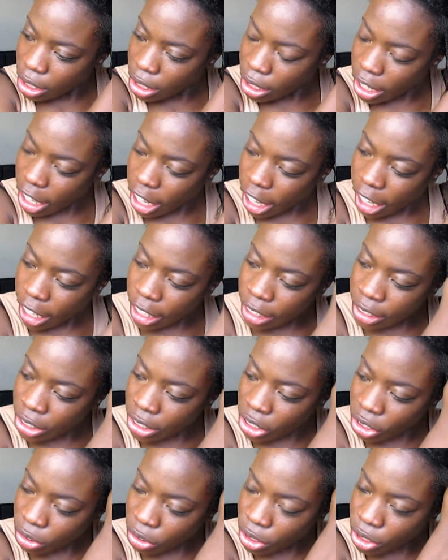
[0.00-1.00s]
your hands
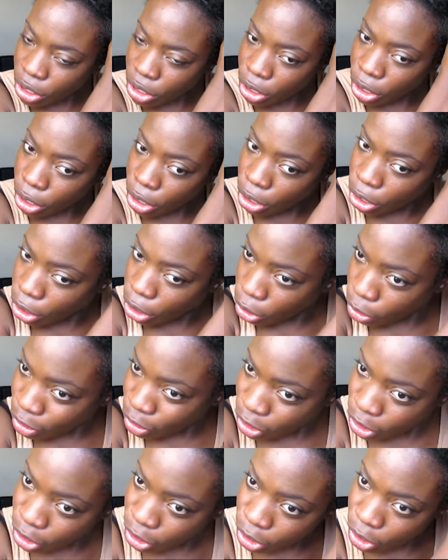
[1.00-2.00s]
are as
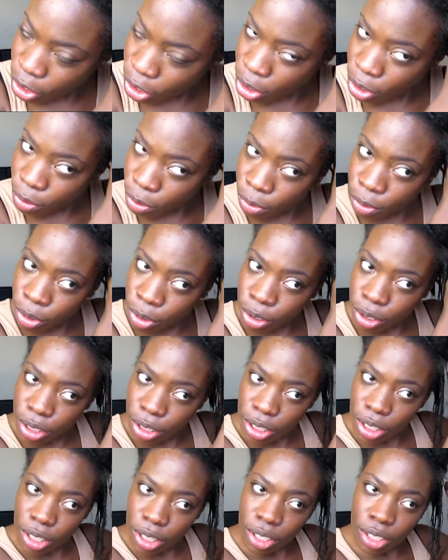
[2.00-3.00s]
close to the
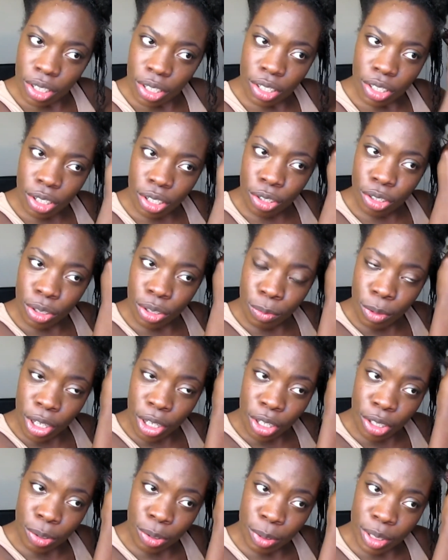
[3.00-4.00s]
root, close to where
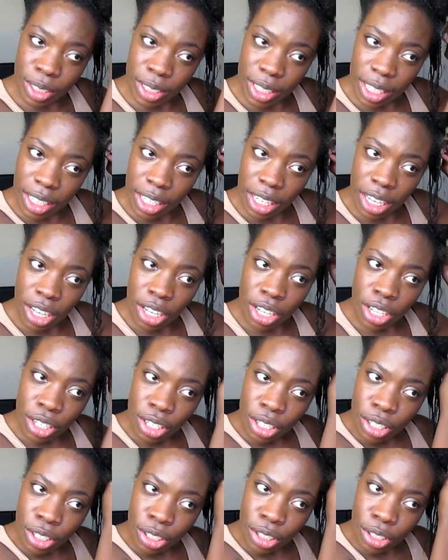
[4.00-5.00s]
you're twisting.
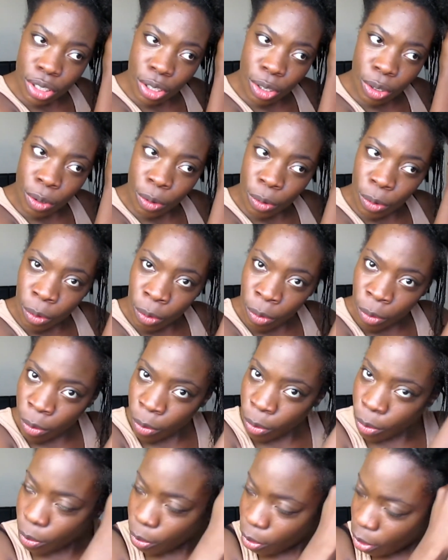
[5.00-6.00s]
So